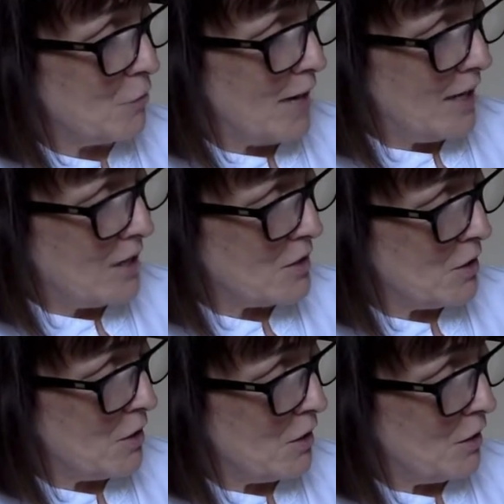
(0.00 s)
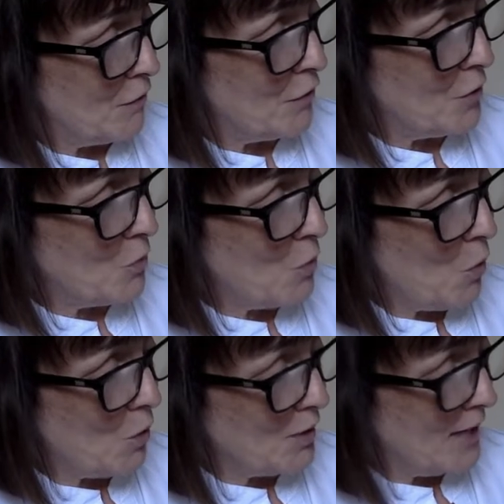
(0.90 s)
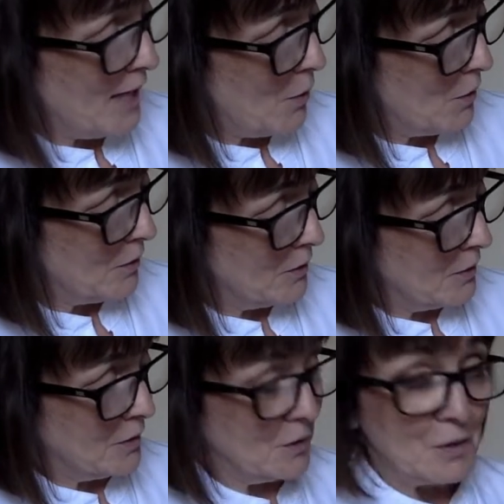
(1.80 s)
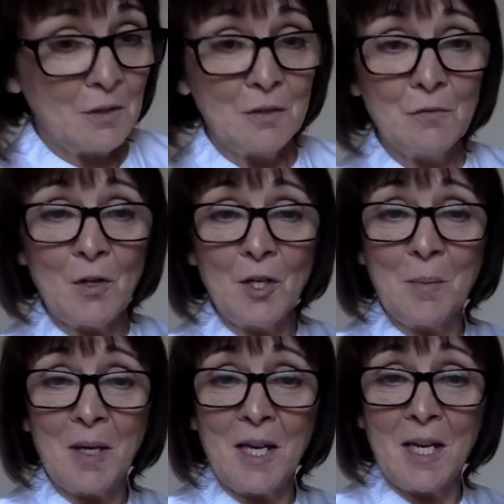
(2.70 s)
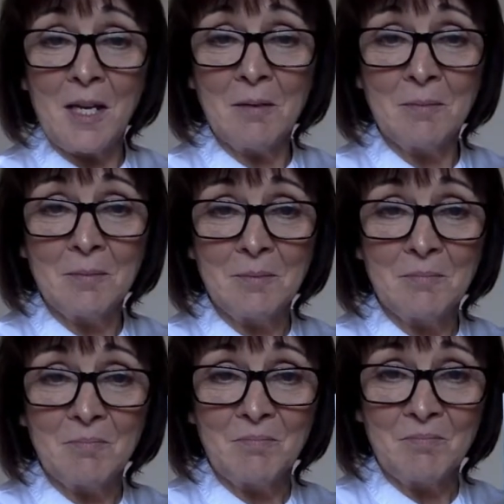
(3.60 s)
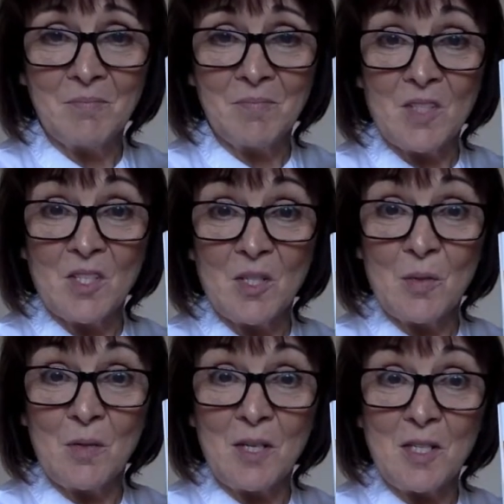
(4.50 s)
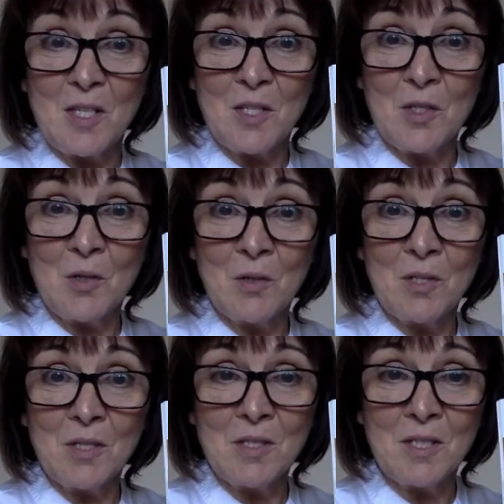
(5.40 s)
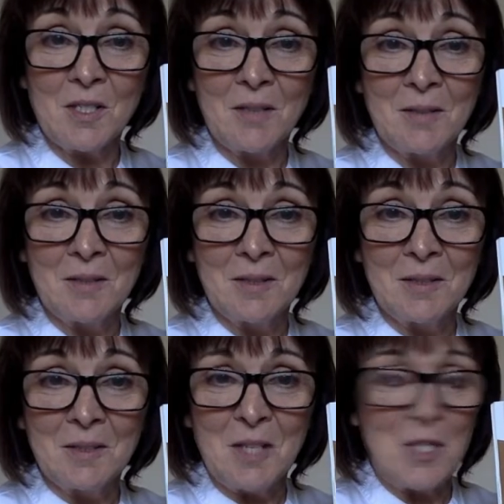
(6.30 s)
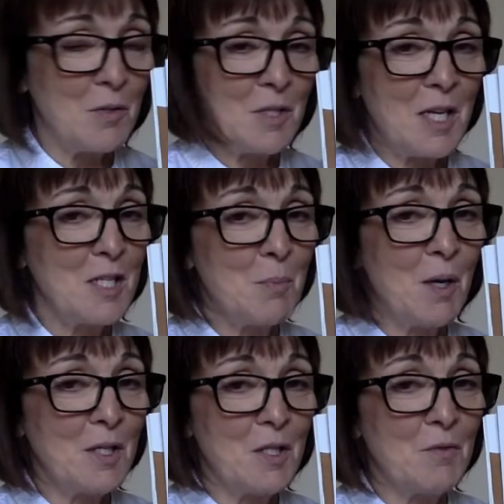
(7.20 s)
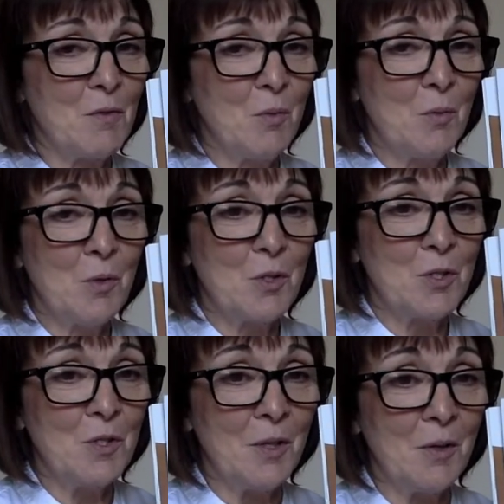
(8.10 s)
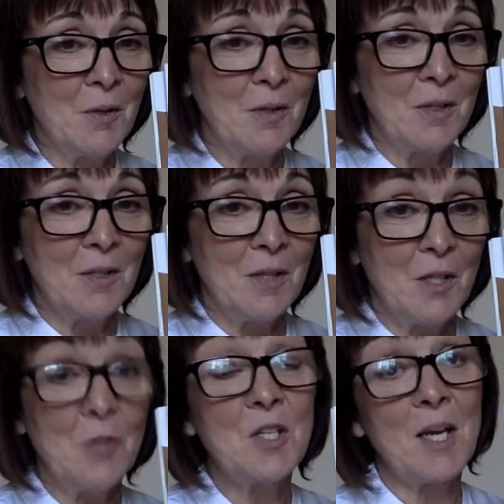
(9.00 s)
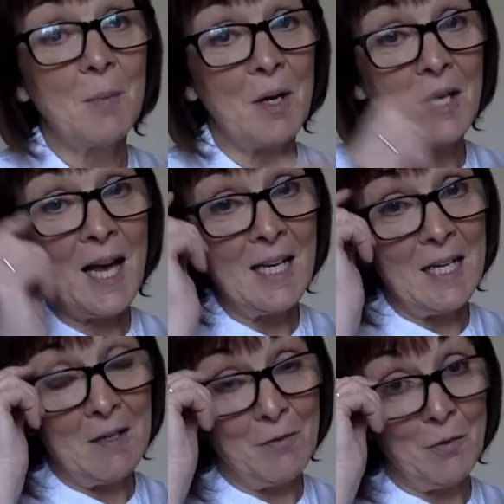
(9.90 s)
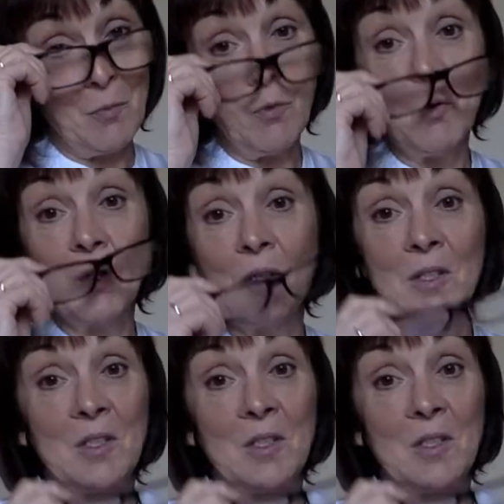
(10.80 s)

Rex for a walk now. Follow me. Still thinks he's a dog, doesn't he? You don't take spiders for a walk, do you? I do take my Hallie for a walk